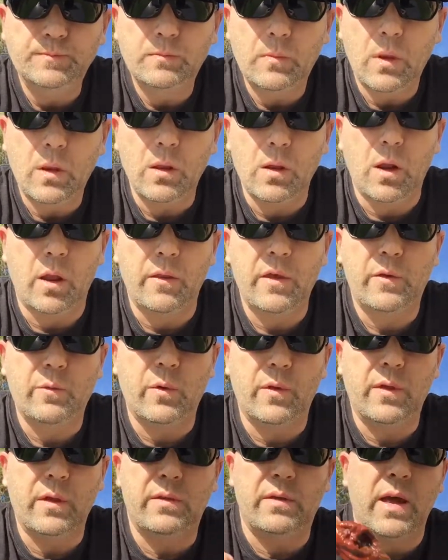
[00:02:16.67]
This
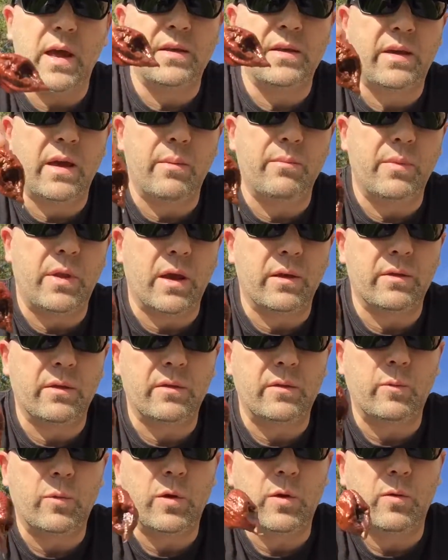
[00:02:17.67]
what this SM does
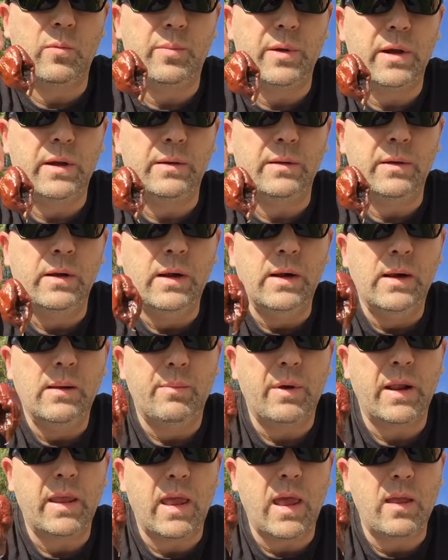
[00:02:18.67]
as well, but
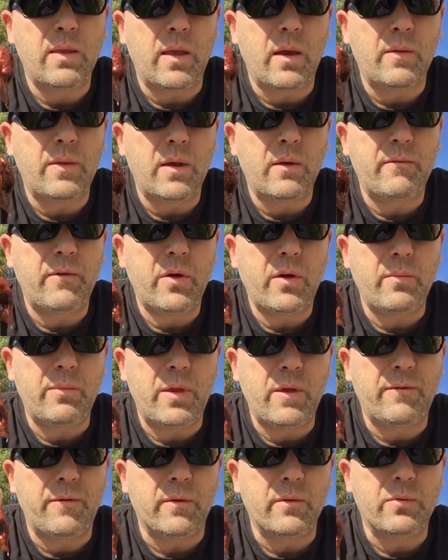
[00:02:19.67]
again they're very
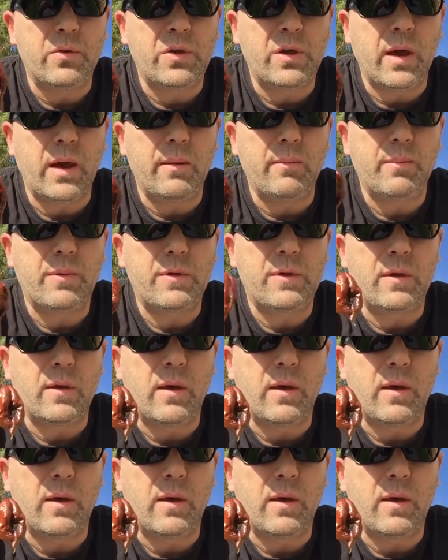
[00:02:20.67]
different shapes.